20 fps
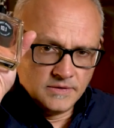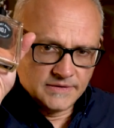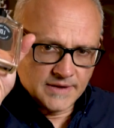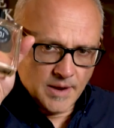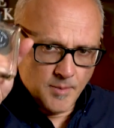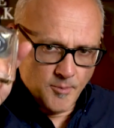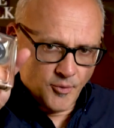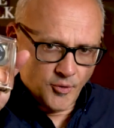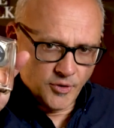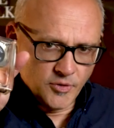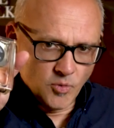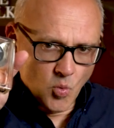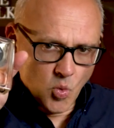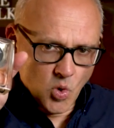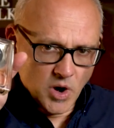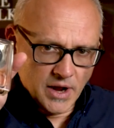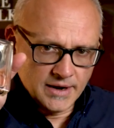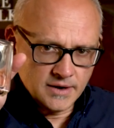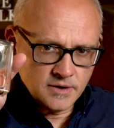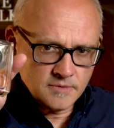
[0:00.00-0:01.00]

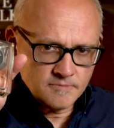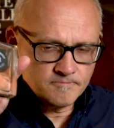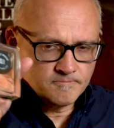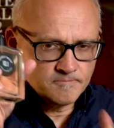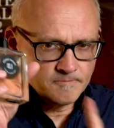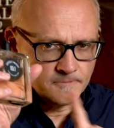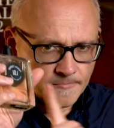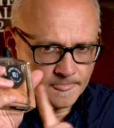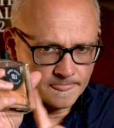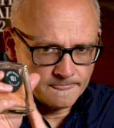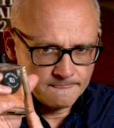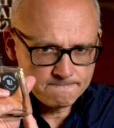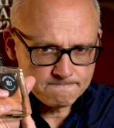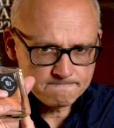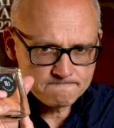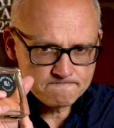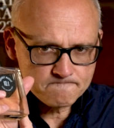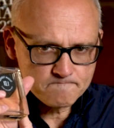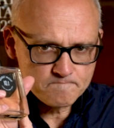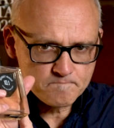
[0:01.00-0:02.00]
10.1,
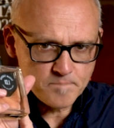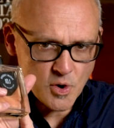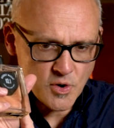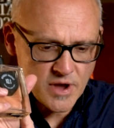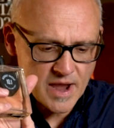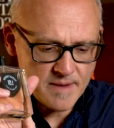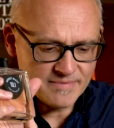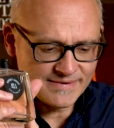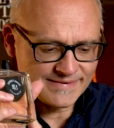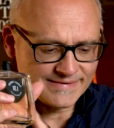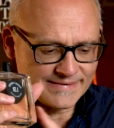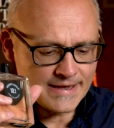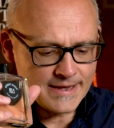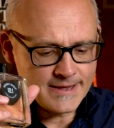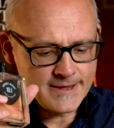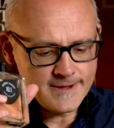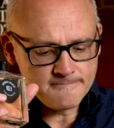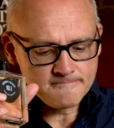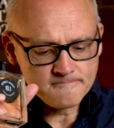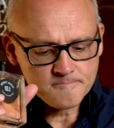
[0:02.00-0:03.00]
Bouquet
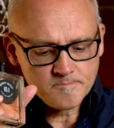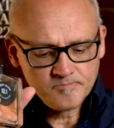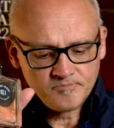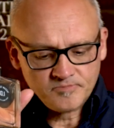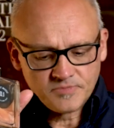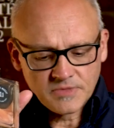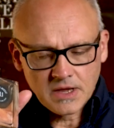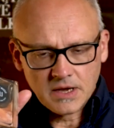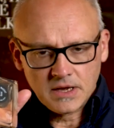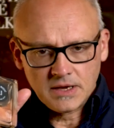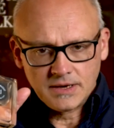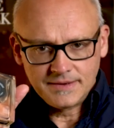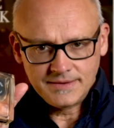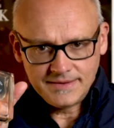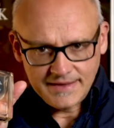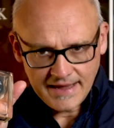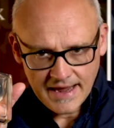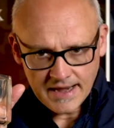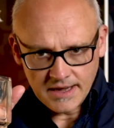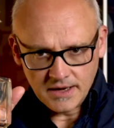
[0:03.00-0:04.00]
MASSAI,
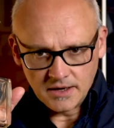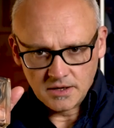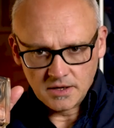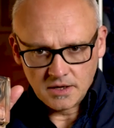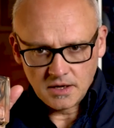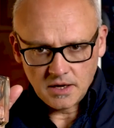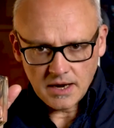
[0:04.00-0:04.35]
10.